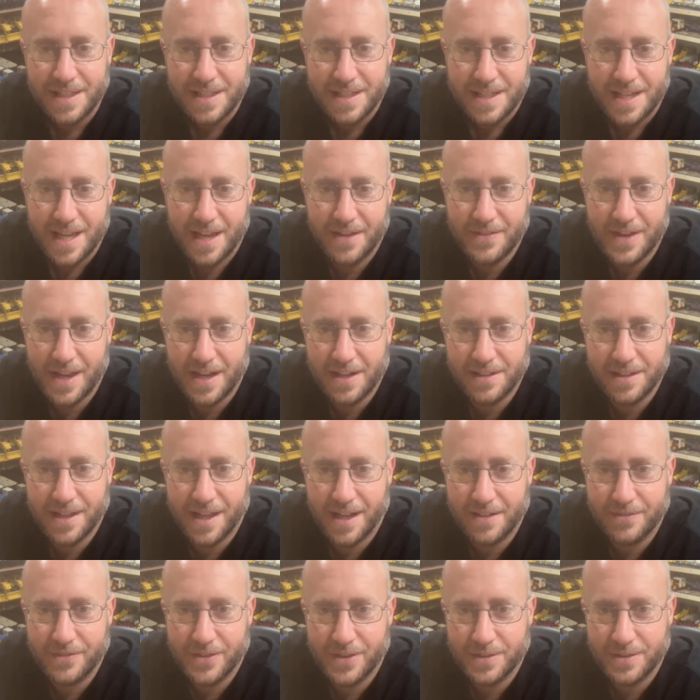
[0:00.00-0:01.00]
I've got a
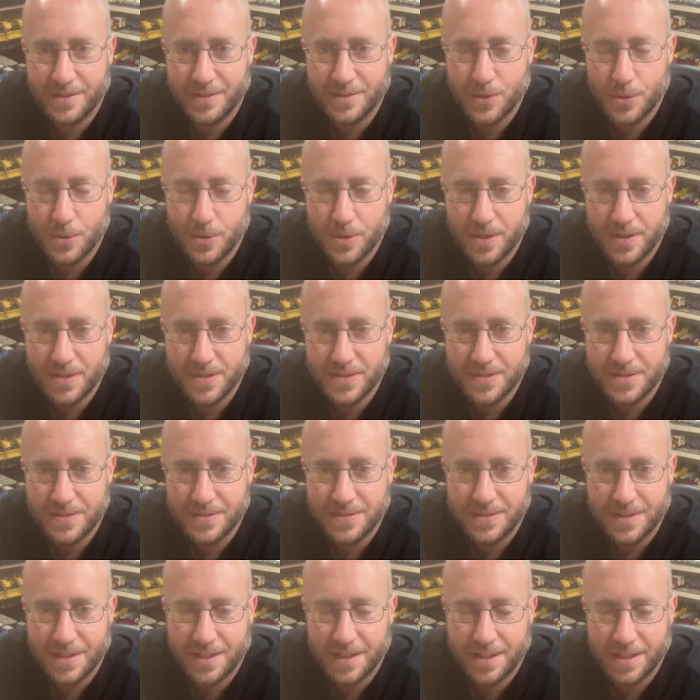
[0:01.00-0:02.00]
lot of other toys.
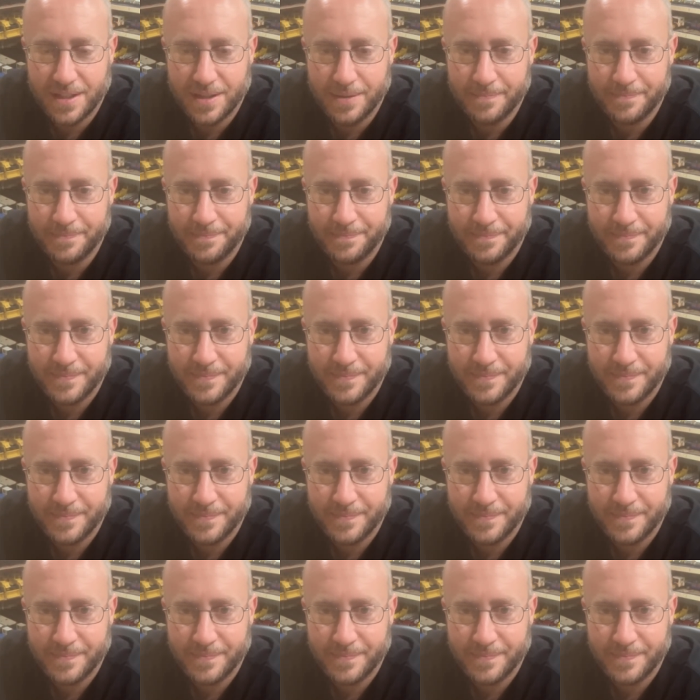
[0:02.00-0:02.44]
I